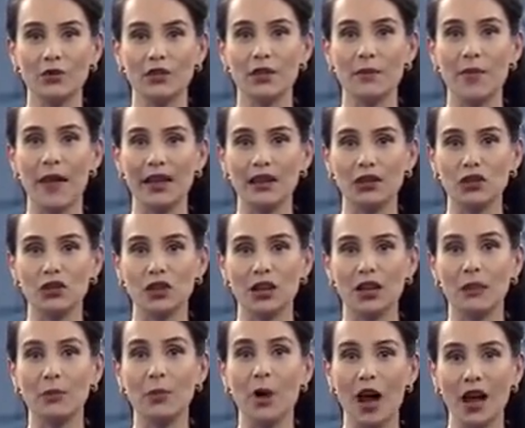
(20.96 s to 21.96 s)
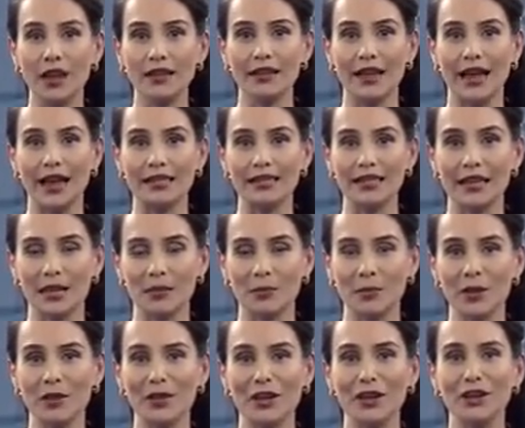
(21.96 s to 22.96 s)
who's the managing partner at
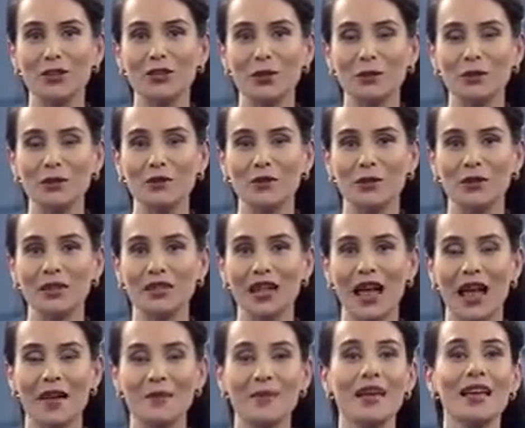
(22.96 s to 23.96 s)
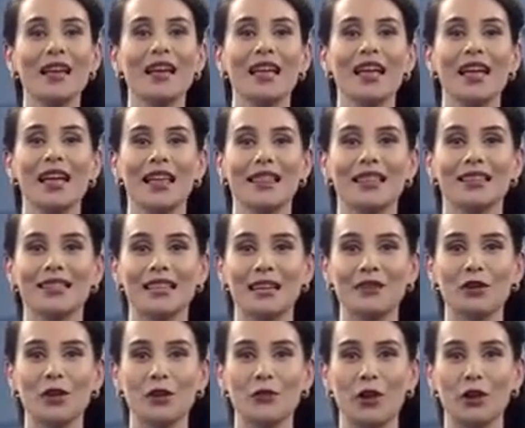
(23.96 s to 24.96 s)
Tickmill. Thank you so much for your time
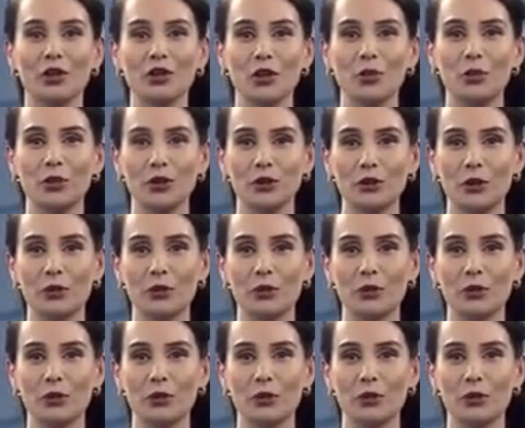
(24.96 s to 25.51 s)
this evening, Roger. We